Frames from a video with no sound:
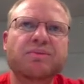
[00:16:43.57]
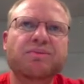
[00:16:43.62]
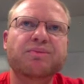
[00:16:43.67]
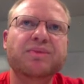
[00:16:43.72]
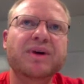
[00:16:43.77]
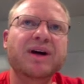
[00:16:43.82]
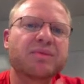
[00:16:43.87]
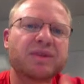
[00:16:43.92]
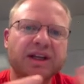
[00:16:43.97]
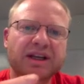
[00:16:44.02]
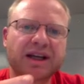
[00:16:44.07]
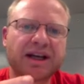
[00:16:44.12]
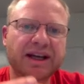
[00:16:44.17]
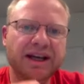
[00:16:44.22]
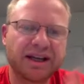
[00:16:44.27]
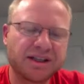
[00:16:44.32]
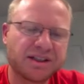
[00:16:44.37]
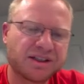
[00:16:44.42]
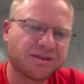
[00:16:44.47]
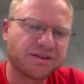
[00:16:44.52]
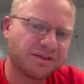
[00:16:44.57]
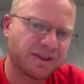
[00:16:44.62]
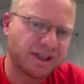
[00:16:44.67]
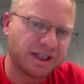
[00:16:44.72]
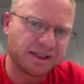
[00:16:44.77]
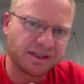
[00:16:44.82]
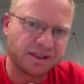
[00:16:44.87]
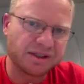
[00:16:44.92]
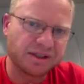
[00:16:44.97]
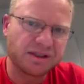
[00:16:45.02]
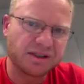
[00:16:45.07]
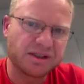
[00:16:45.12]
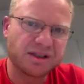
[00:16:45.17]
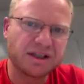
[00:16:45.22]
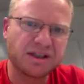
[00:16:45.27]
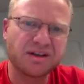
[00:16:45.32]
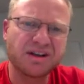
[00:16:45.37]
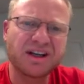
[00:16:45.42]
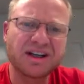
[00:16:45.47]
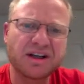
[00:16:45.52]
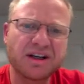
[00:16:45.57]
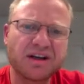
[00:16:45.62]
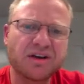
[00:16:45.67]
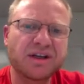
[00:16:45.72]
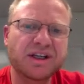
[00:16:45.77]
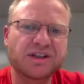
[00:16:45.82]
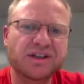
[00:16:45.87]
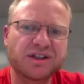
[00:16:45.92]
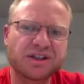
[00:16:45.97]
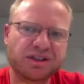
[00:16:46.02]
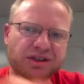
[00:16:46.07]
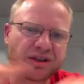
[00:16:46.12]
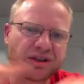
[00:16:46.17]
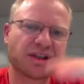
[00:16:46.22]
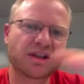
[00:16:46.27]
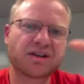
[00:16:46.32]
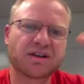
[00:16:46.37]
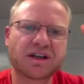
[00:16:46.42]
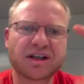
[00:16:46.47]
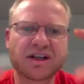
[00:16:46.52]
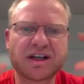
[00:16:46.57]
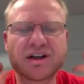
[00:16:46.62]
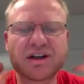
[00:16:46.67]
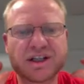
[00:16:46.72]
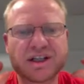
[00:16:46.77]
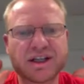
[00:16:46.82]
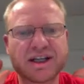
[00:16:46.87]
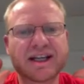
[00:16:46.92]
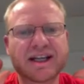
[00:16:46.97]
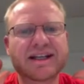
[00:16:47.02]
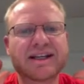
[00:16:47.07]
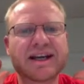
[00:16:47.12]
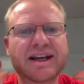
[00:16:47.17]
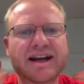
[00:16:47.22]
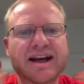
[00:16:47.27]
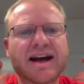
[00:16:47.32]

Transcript: public interfaces, not only to get data